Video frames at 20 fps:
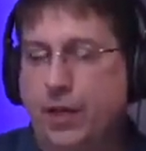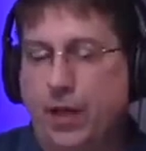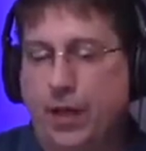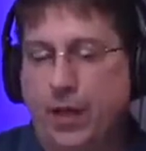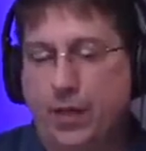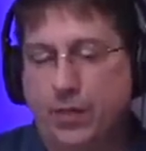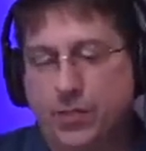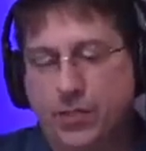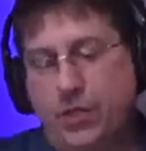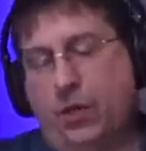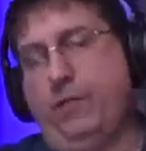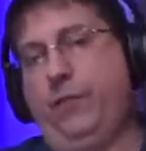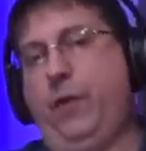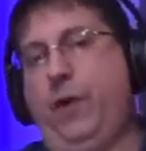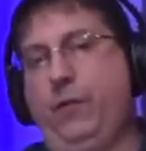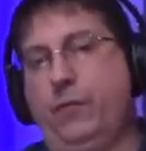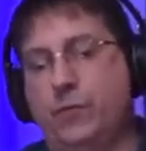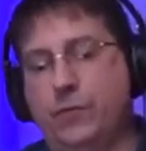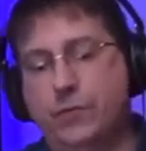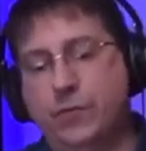cell
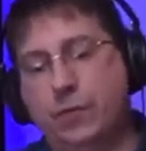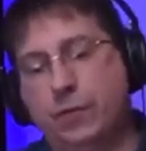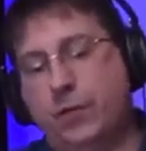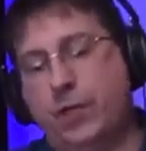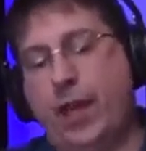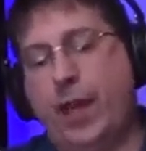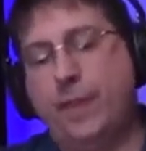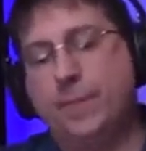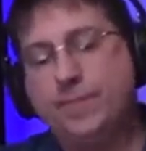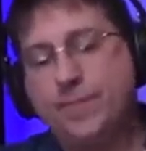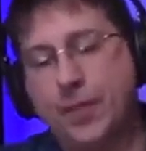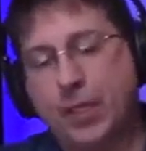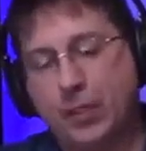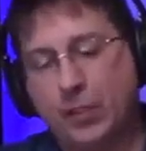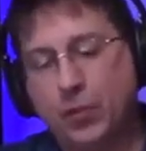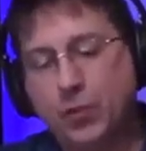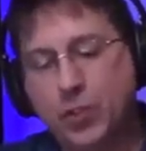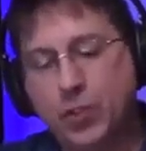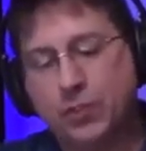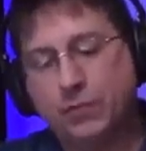phones. Okay, the
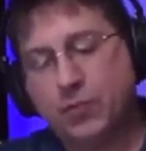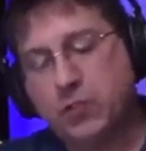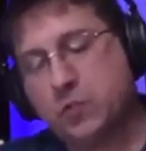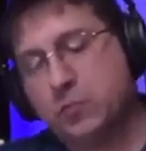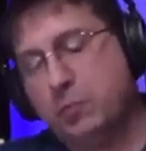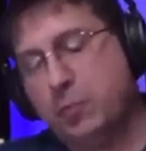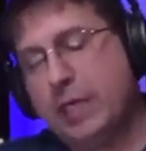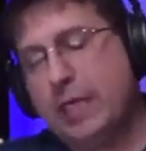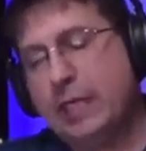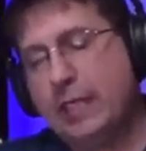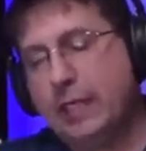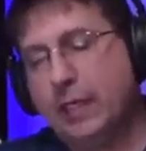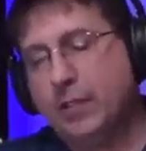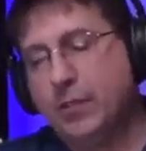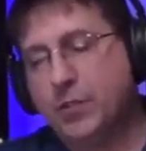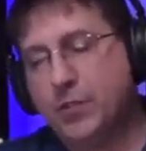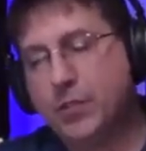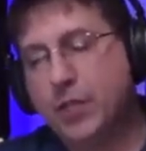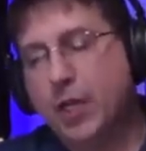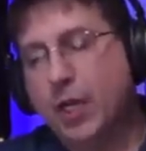illusion of speed
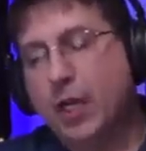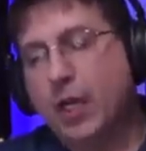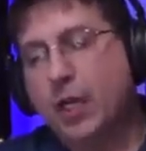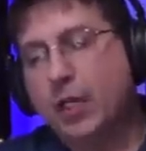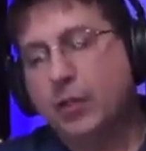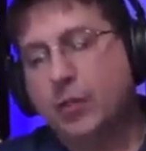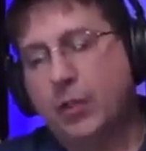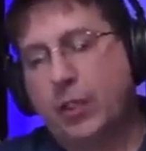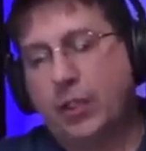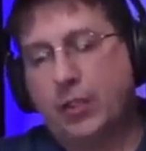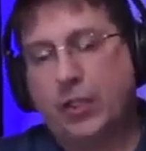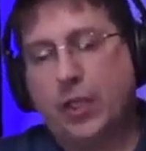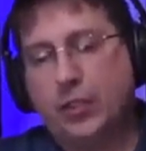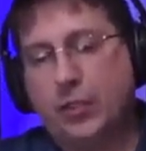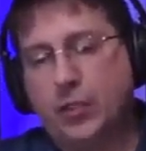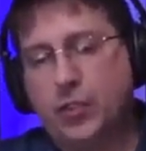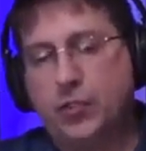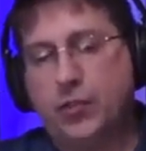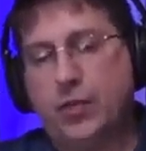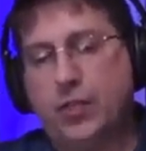is you conduct
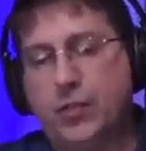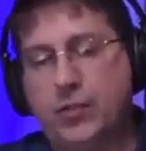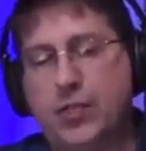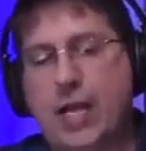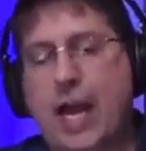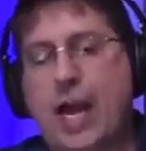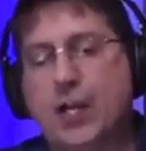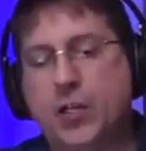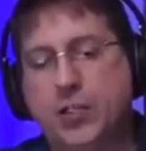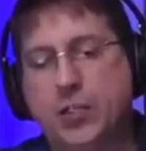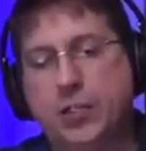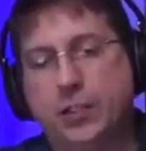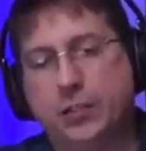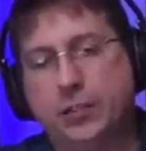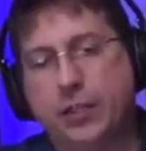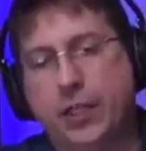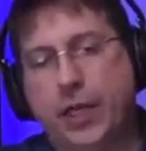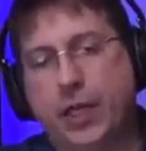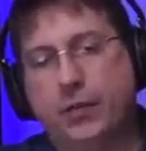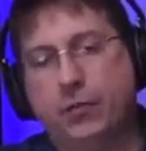this
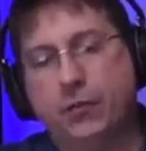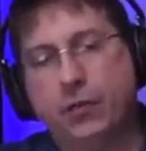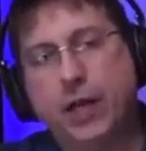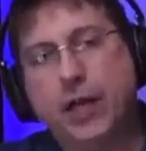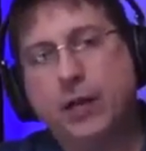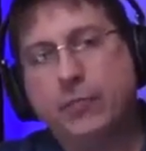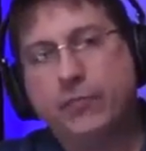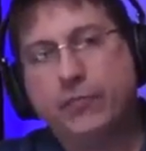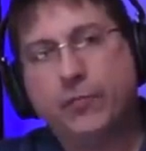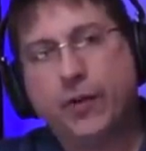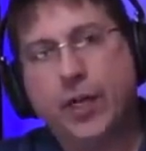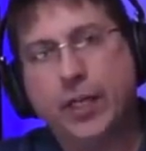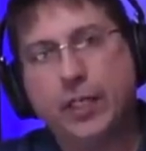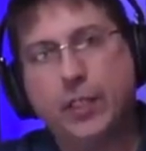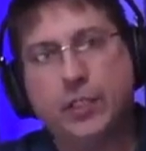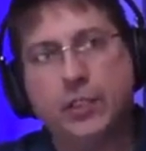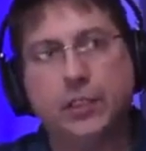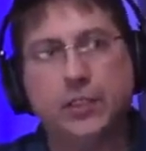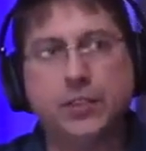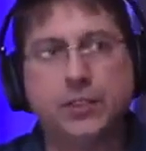transaction, and right up front
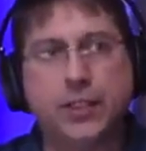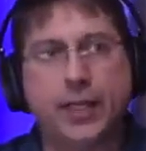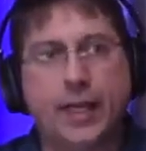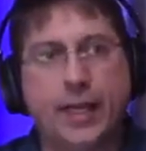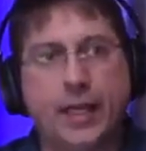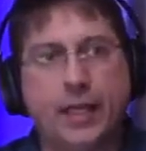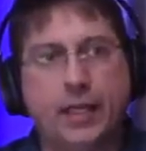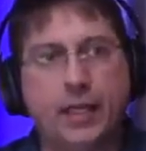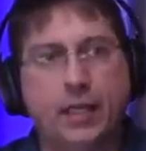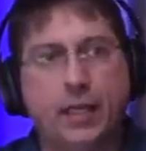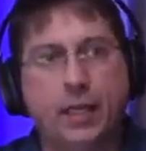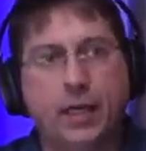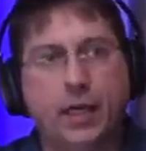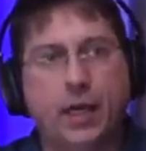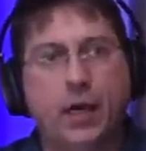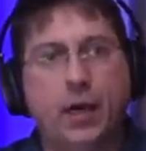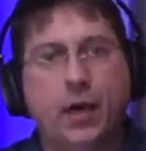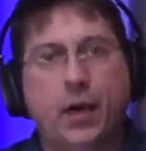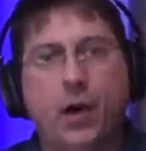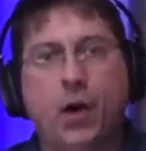it looks like,
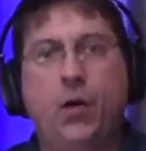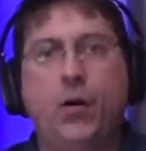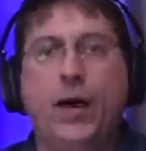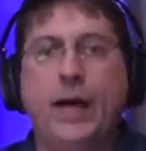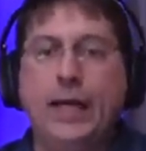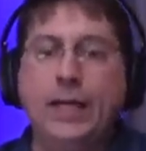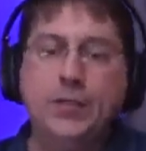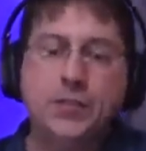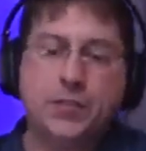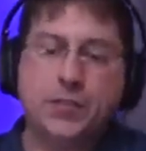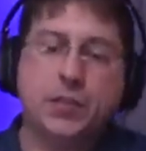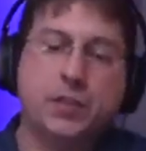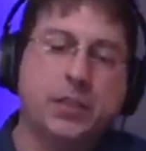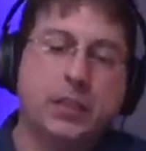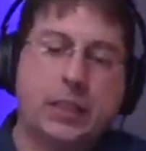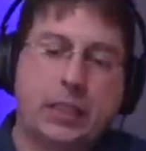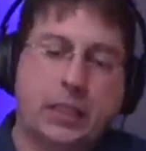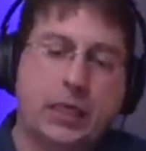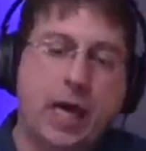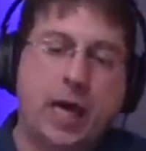oh, I
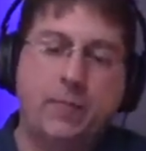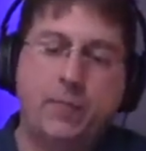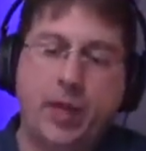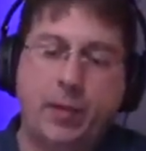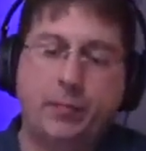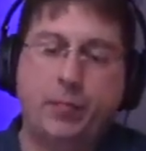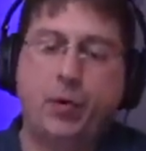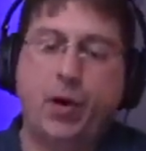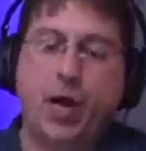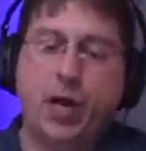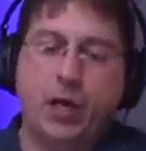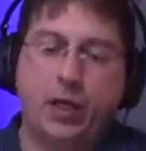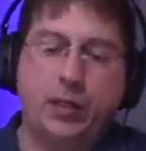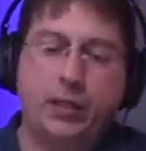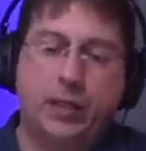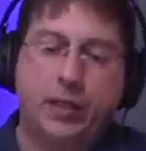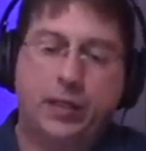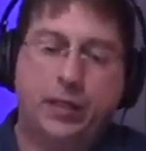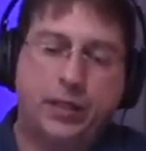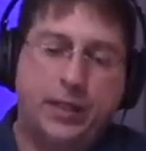instantly got my product
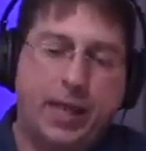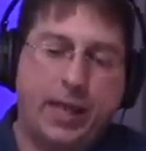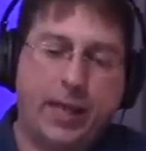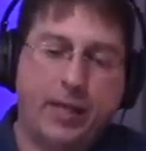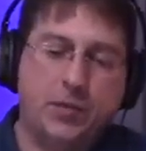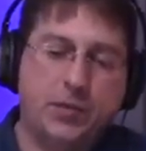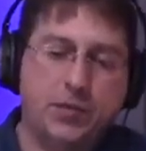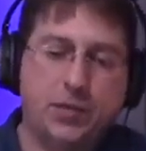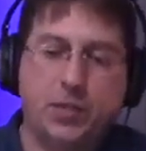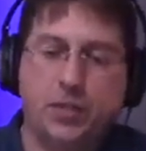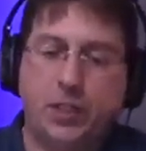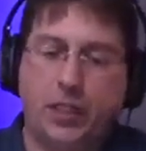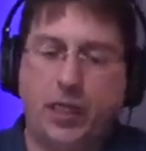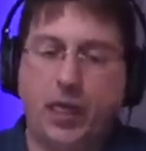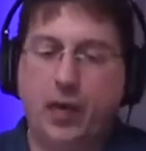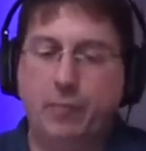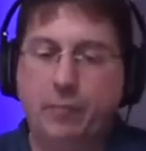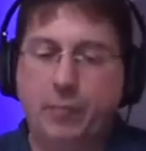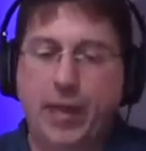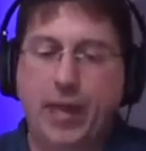and they instantly
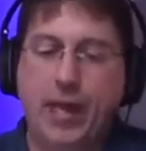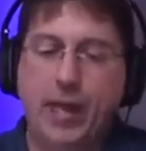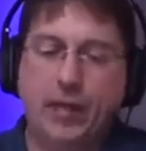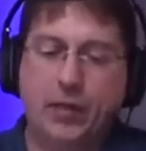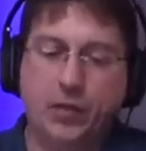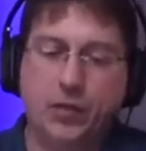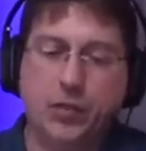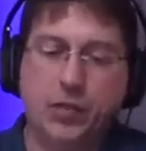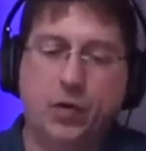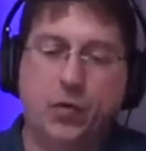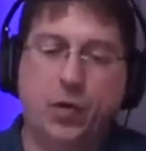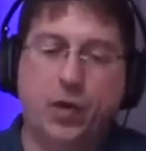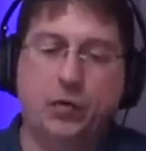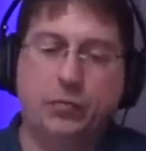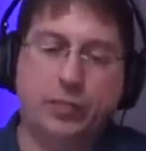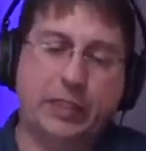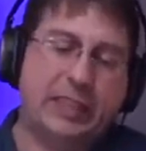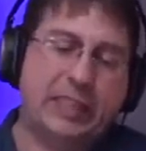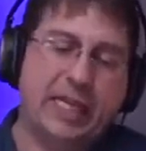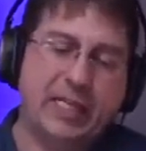got paid and so on,
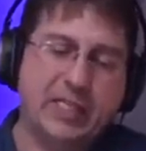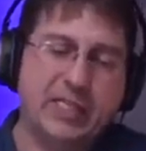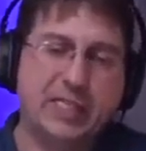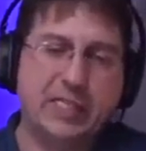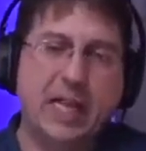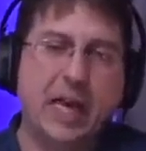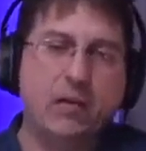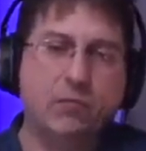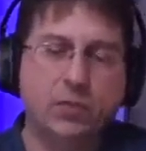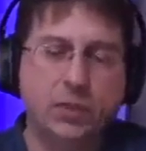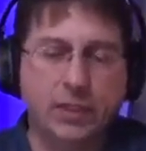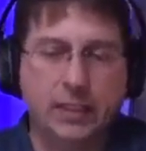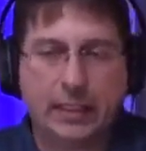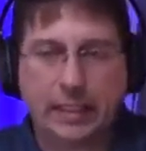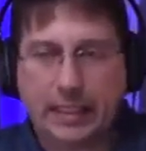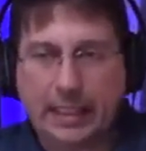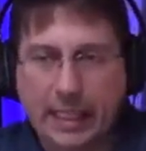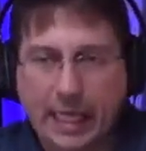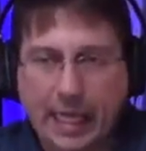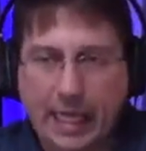but that's not really
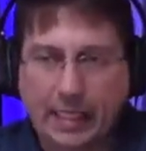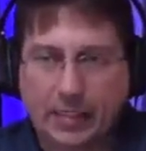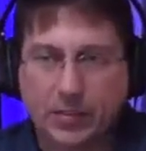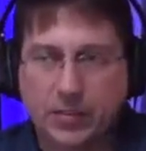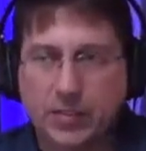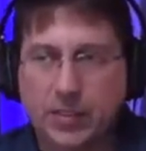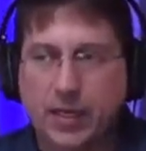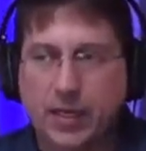the case.